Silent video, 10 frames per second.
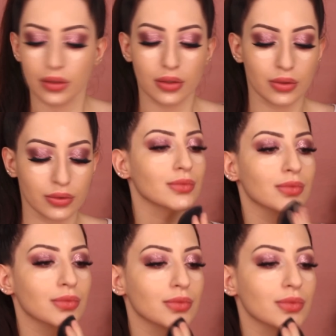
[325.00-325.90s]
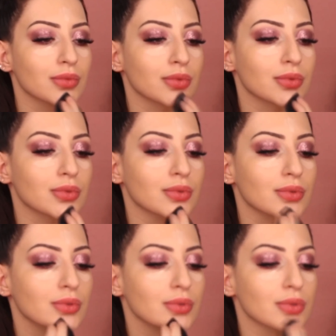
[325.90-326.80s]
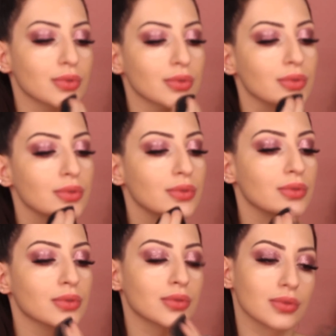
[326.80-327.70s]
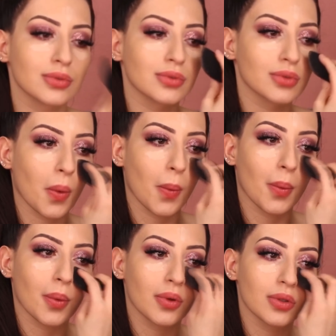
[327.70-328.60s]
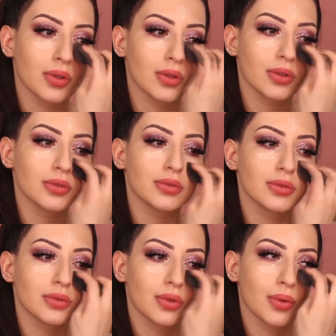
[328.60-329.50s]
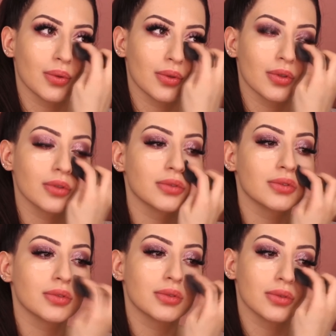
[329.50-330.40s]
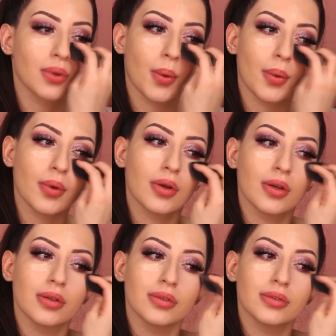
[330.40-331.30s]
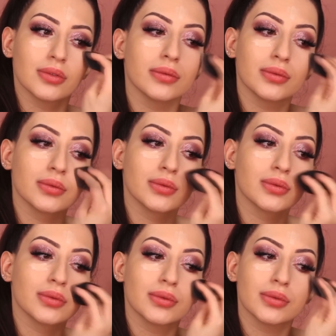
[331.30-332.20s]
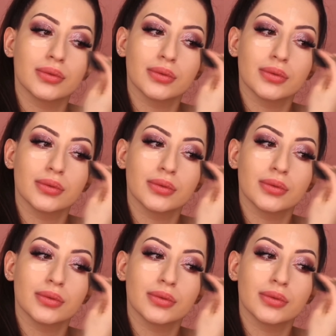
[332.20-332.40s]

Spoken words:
Nobody speaks.